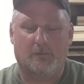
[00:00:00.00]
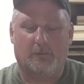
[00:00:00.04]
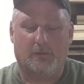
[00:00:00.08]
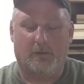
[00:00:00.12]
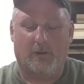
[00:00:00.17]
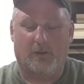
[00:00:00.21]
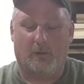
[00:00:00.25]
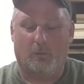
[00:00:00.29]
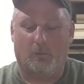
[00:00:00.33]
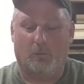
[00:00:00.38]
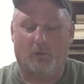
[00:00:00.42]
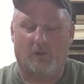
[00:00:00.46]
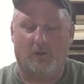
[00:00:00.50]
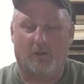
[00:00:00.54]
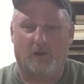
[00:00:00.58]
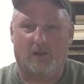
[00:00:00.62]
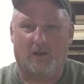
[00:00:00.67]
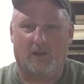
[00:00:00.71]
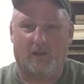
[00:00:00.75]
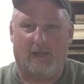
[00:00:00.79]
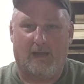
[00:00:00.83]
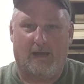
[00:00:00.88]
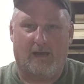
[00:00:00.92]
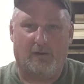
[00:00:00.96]
that will
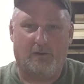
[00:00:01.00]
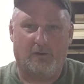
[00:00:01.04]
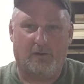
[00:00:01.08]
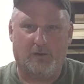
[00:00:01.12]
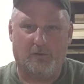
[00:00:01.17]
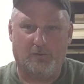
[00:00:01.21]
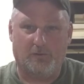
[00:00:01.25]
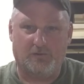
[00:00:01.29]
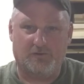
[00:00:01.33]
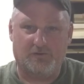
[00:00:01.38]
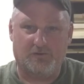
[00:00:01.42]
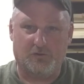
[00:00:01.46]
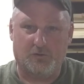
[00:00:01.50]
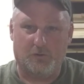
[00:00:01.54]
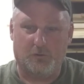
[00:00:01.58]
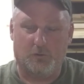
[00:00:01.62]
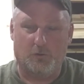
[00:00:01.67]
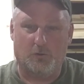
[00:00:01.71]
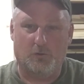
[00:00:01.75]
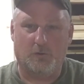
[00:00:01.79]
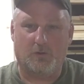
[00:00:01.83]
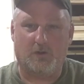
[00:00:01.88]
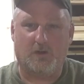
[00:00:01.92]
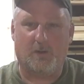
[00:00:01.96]
allow you
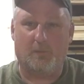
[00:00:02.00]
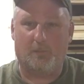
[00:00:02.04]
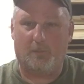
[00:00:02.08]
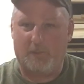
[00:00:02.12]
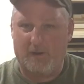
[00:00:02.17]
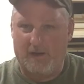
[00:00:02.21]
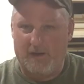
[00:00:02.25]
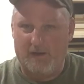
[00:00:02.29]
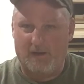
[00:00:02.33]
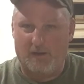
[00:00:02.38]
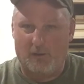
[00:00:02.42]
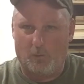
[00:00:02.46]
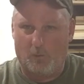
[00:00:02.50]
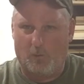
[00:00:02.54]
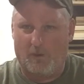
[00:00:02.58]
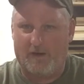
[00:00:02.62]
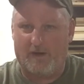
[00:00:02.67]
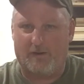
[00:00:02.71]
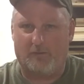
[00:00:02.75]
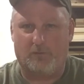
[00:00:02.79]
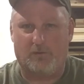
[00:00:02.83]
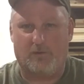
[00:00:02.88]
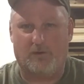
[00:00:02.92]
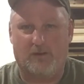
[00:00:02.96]
to compete at
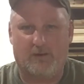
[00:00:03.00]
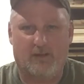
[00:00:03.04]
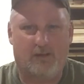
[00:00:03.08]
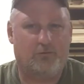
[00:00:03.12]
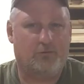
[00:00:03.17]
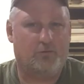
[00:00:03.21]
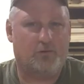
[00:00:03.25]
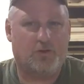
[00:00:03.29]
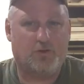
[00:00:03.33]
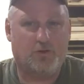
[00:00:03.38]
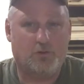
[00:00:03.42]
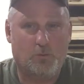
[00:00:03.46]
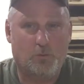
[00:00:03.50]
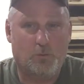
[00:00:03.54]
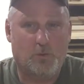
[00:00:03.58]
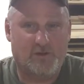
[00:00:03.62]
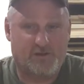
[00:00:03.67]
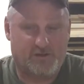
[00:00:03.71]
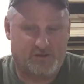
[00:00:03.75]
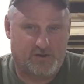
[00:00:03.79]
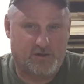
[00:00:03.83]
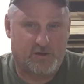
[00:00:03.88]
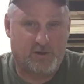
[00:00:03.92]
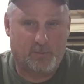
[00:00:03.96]
whatever level you
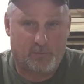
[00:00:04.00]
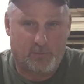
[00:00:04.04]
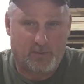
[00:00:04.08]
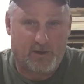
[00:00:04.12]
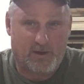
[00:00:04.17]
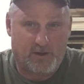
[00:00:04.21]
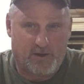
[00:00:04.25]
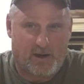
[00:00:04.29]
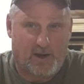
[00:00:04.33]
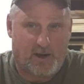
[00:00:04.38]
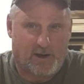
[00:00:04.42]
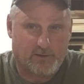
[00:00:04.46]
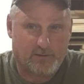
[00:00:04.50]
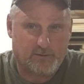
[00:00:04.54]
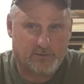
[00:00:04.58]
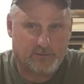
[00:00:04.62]
wish to compete at,